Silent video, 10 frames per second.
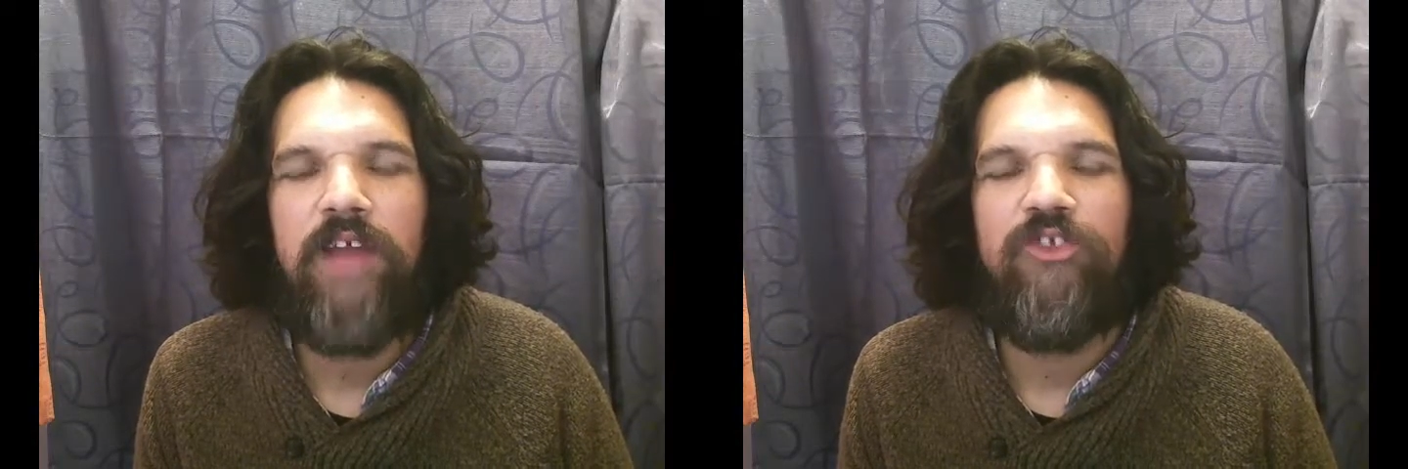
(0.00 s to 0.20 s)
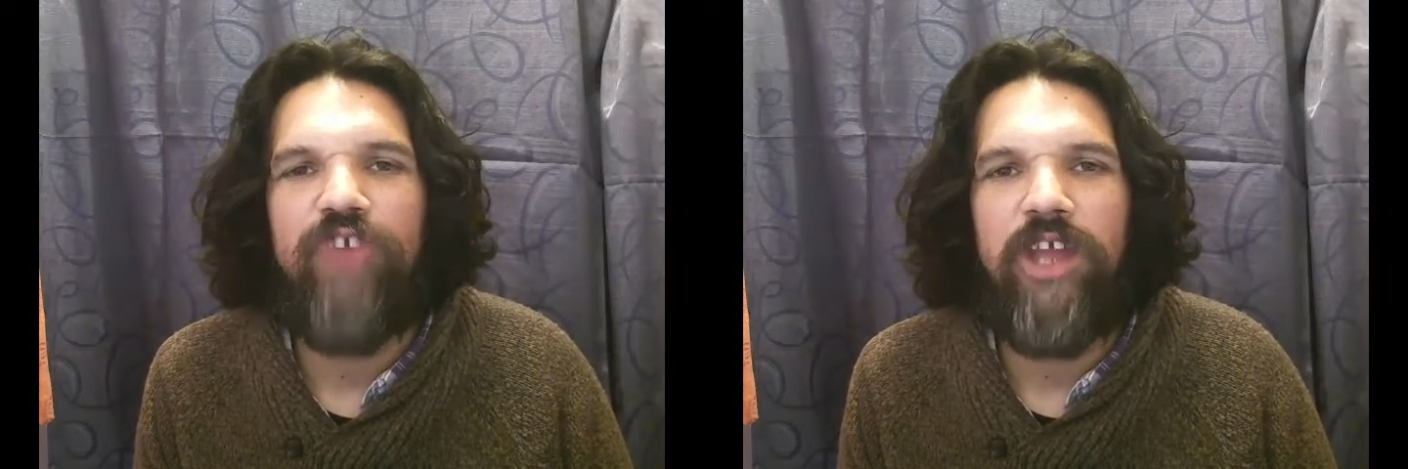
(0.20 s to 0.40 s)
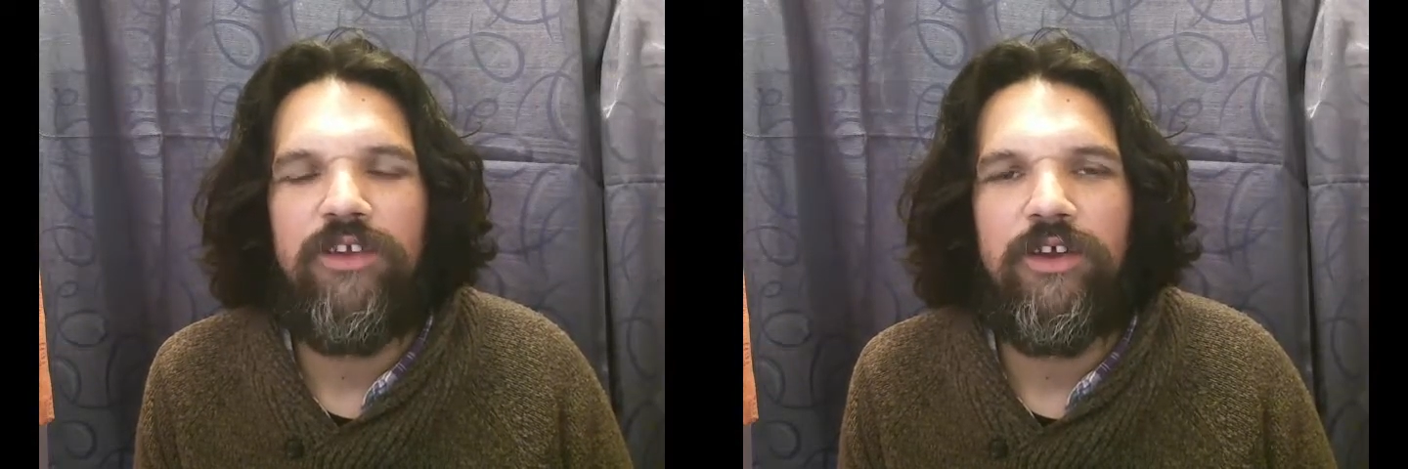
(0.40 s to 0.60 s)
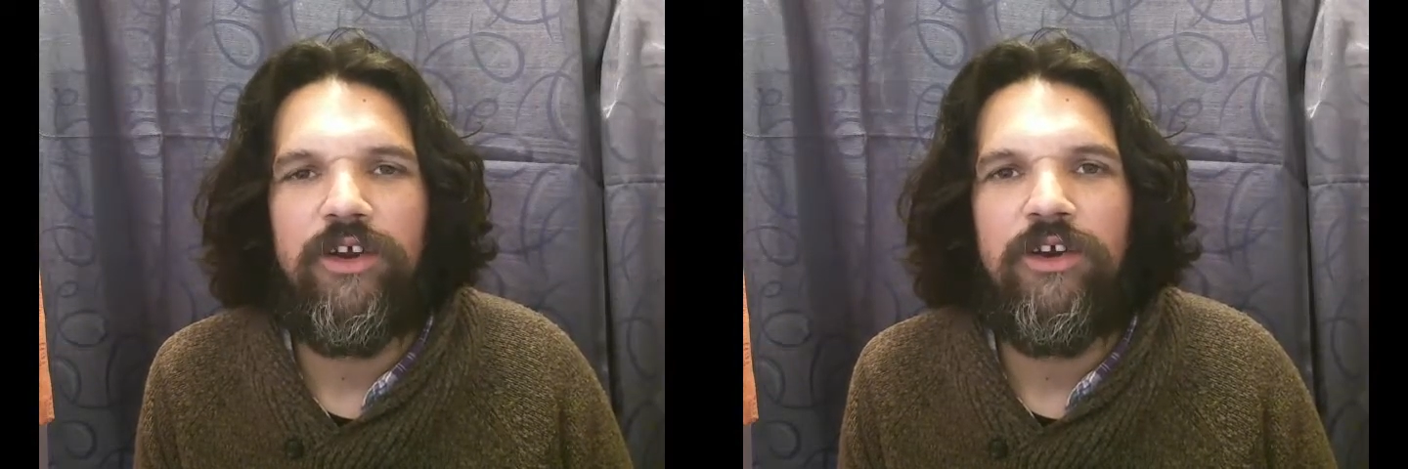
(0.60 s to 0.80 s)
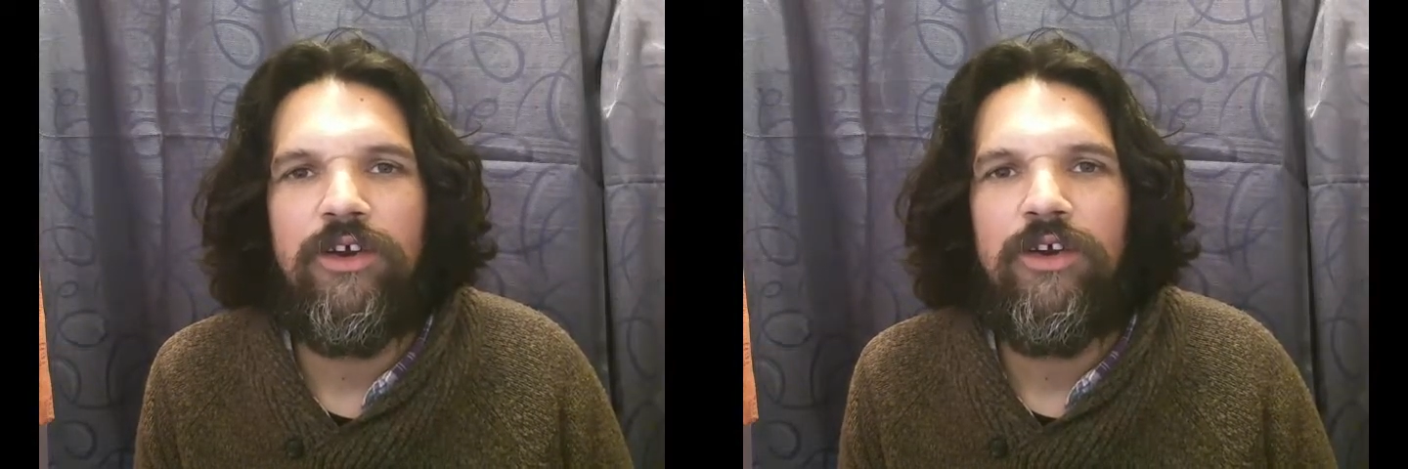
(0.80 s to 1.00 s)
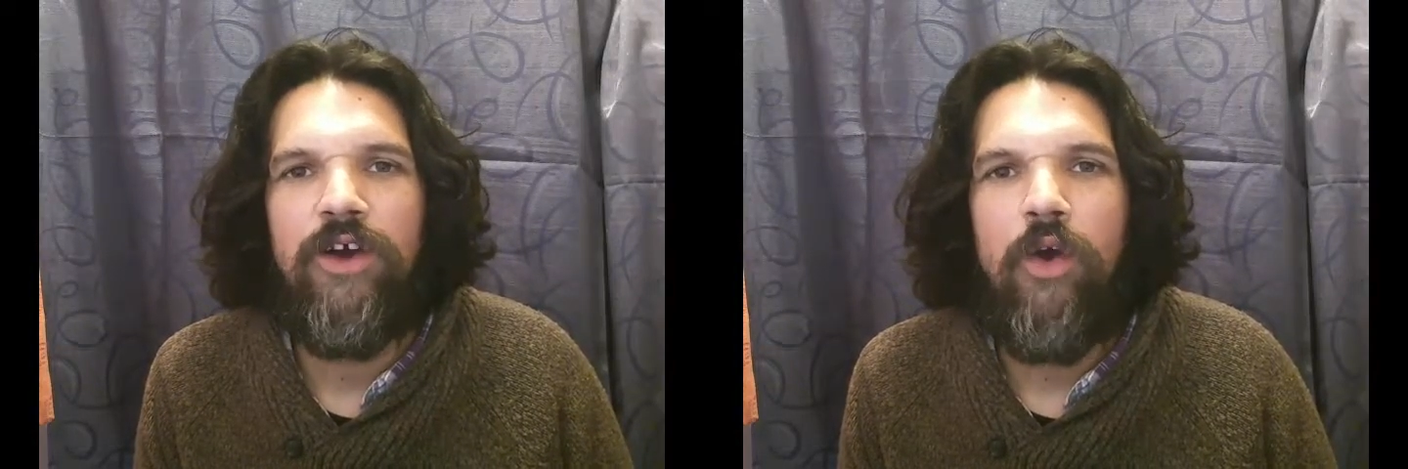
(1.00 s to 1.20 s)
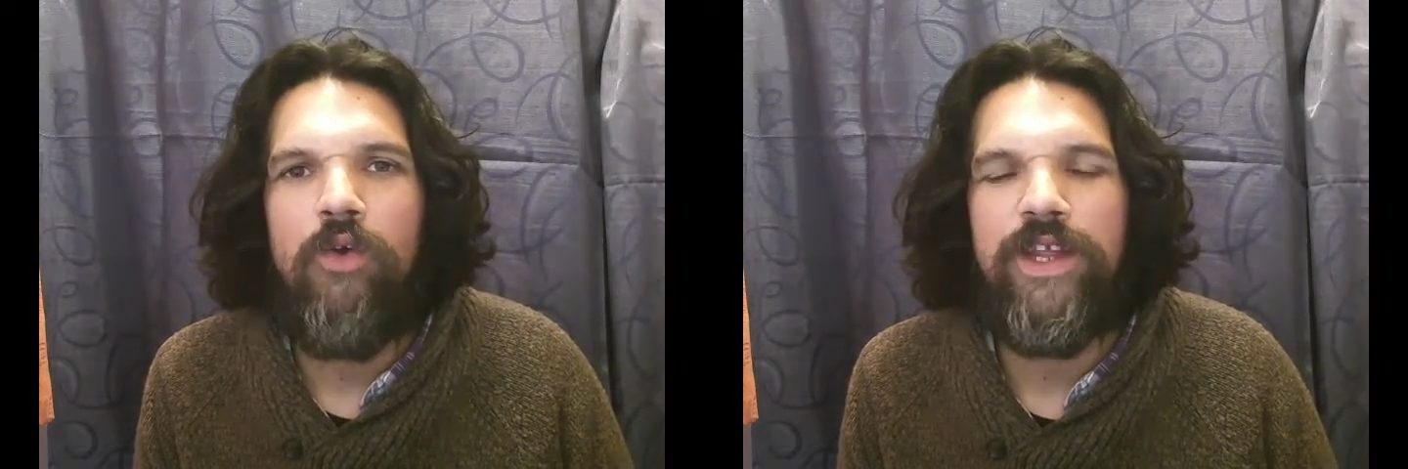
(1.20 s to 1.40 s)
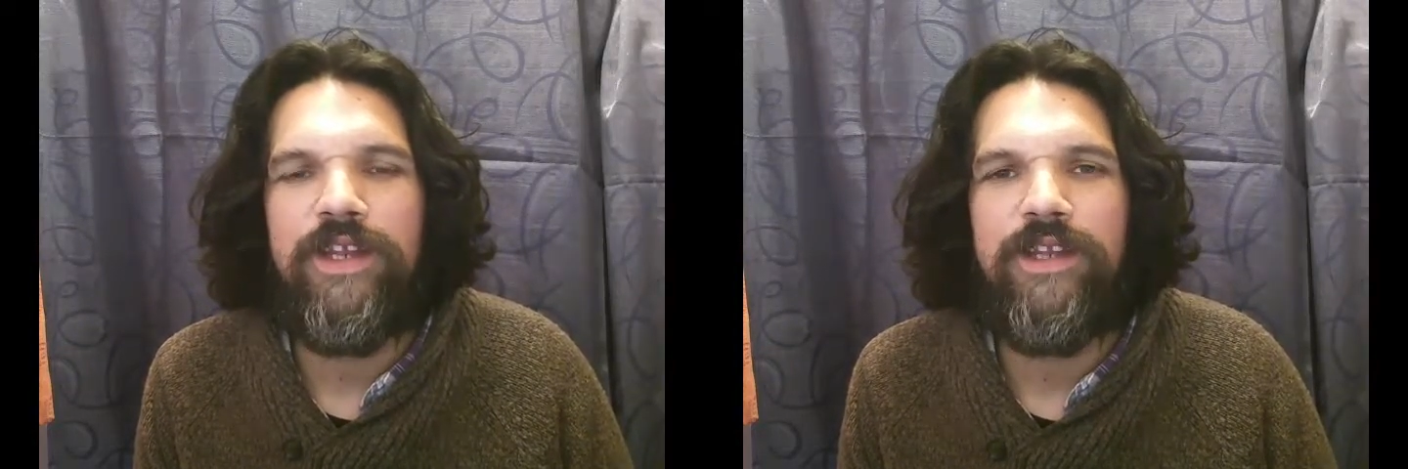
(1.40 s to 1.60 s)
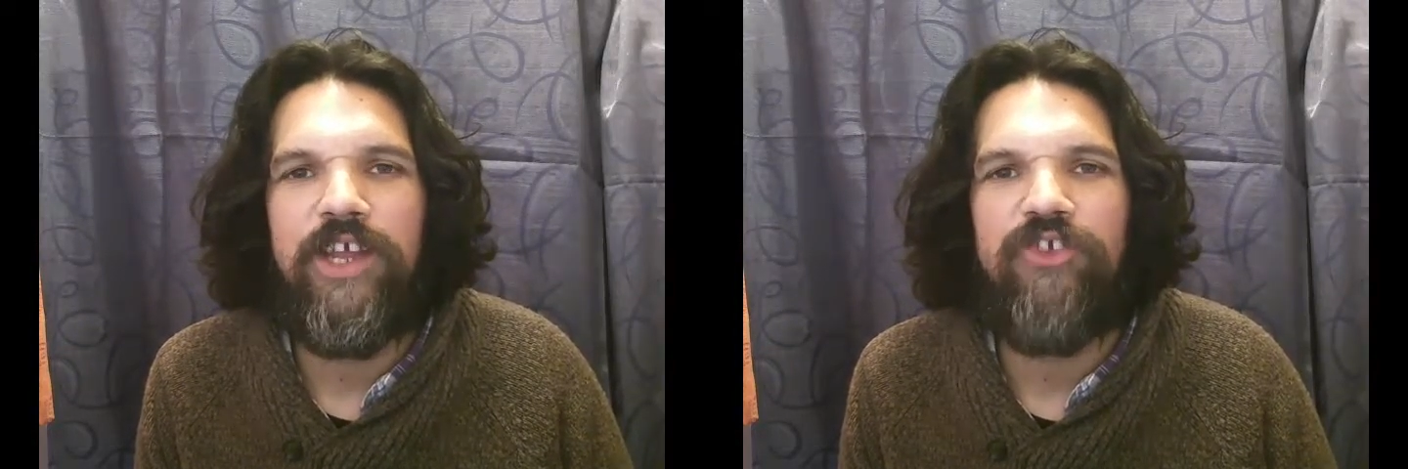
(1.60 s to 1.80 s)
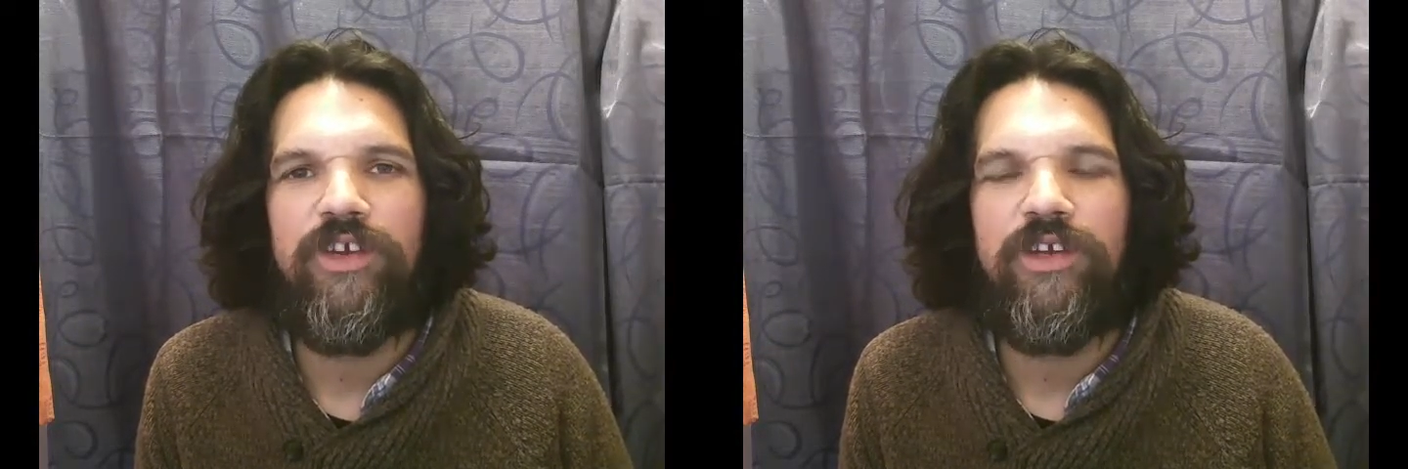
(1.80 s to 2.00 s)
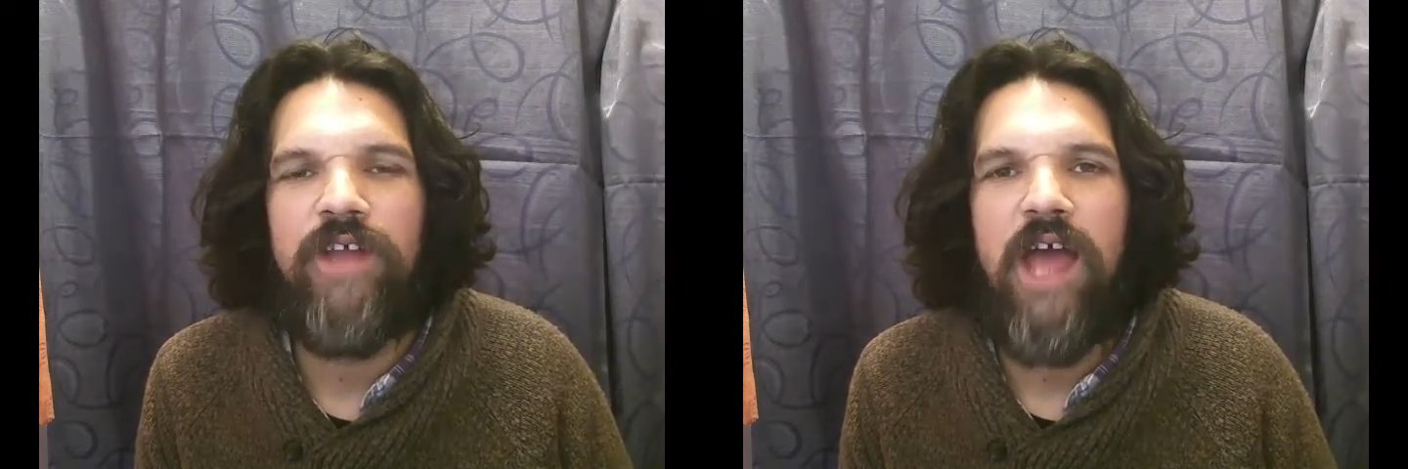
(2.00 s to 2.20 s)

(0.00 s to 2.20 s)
gender, orientation